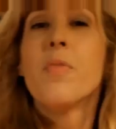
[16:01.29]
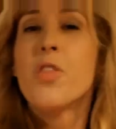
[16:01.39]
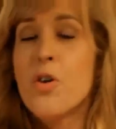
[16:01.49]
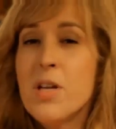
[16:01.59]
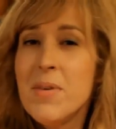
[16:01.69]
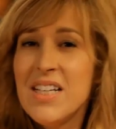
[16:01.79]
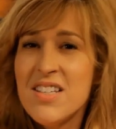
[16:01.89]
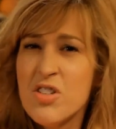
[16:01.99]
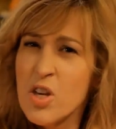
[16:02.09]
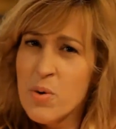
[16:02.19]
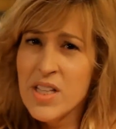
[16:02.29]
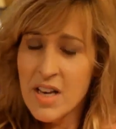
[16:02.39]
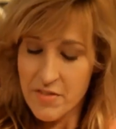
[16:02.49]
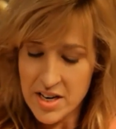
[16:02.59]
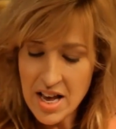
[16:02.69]
30 minutes or so in the
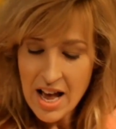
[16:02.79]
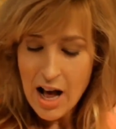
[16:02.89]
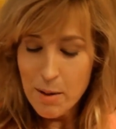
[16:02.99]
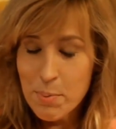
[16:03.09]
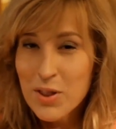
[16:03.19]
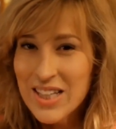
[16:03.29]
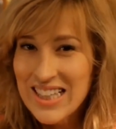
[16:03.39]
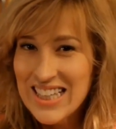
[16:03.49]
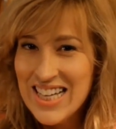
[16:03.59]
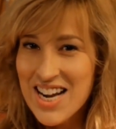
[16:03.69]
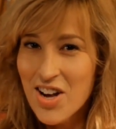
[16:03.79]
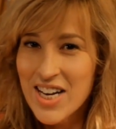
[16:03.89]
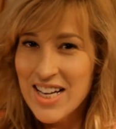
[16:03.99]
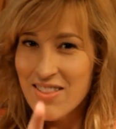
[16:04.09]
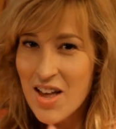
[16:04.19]
oven. I'll put the lid on
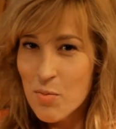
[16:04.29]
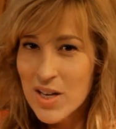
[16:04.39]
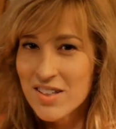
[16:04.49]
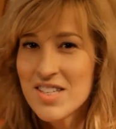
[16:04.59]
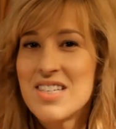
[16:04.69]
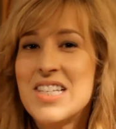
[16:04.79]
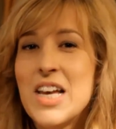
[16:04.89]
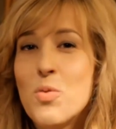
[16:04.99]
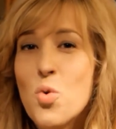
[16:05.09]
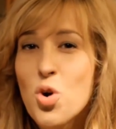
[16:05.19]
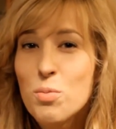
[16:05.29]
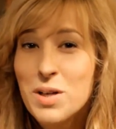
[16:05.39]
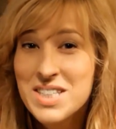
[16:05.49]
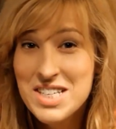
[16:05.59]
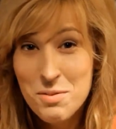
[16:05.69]
it and that way it'll stay warm
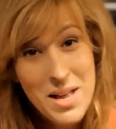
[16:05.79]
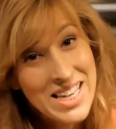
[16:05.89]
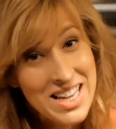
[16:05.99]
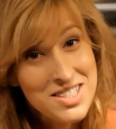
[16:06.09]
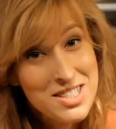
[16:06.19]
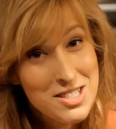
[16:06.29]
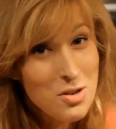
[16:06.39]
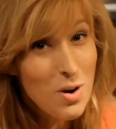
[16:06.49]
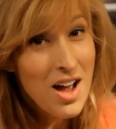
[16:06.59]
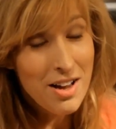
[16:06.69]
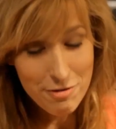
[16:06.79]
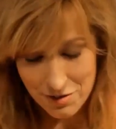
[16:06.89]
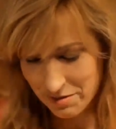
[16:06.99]
until my guests arrive.